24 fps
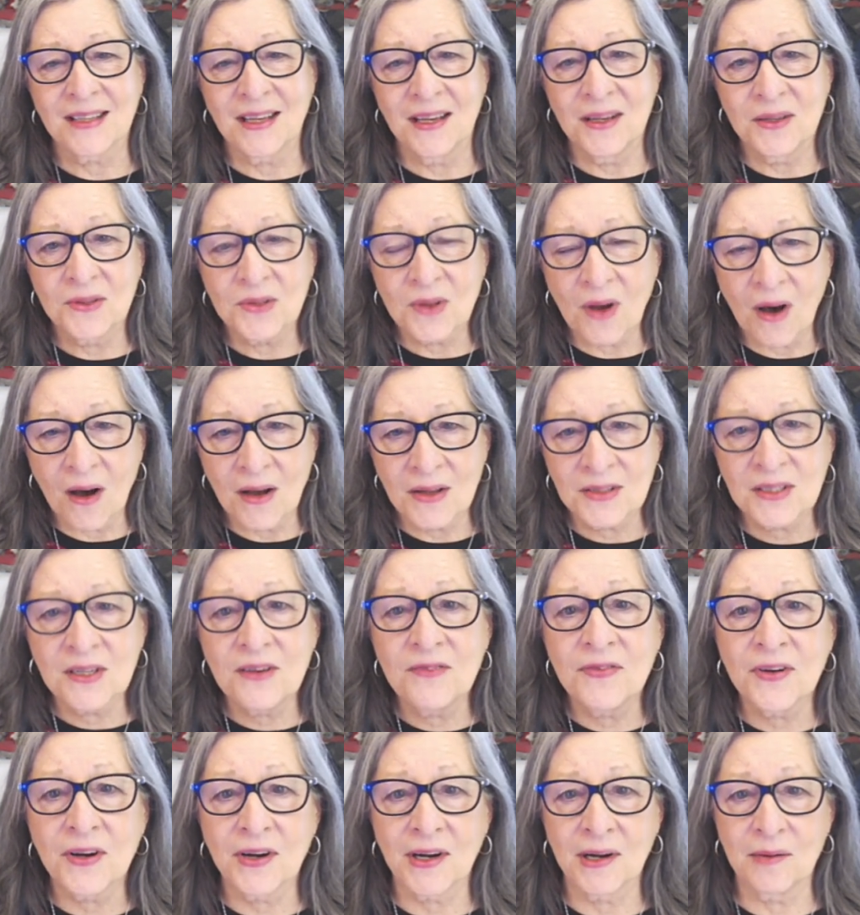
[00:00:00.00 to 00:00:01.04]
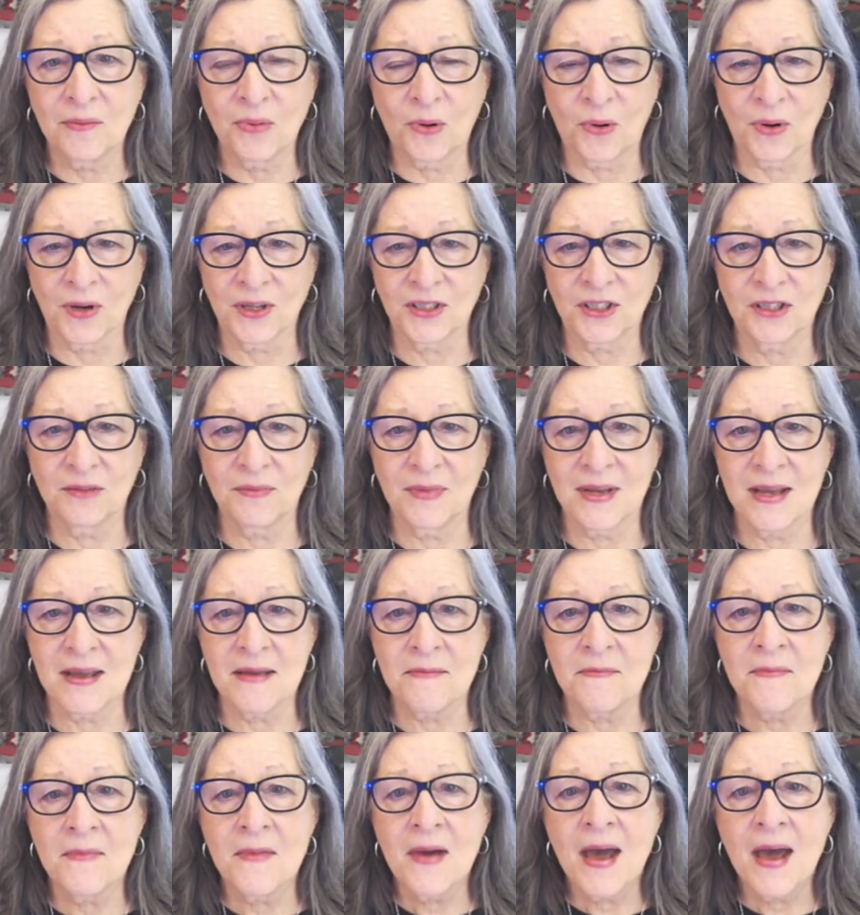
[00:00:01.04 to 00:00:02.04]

is also very important to me.